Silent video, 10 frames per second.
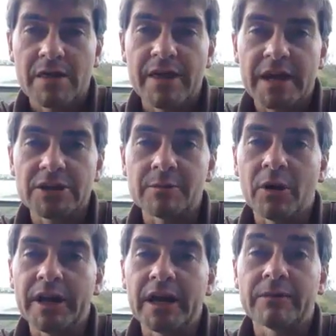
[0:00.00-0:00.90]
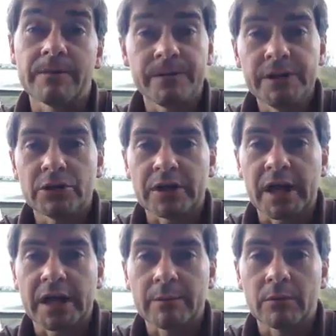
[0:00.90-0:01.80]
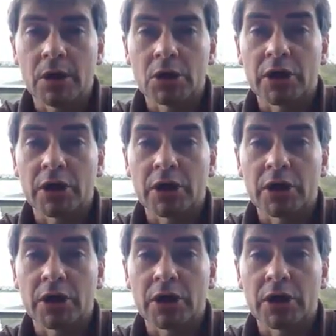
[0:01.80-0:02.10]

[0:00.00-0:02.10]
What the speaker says: then you might have a video game